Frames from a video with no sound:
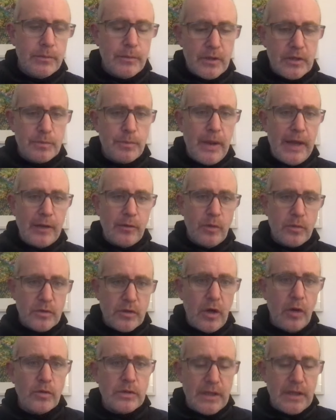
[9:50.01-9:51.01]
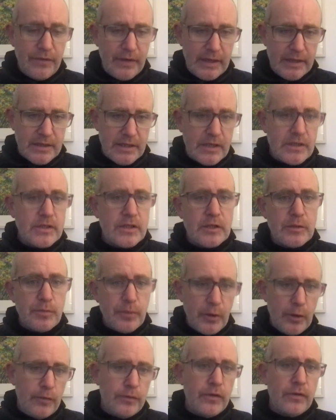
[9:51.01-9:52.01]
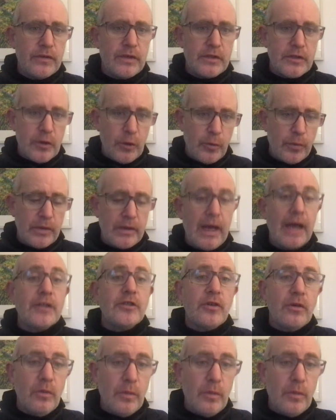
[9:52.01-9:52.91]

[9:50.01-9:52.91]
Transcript: because Banquo's ghost, if it exists, is proof of the supernatural,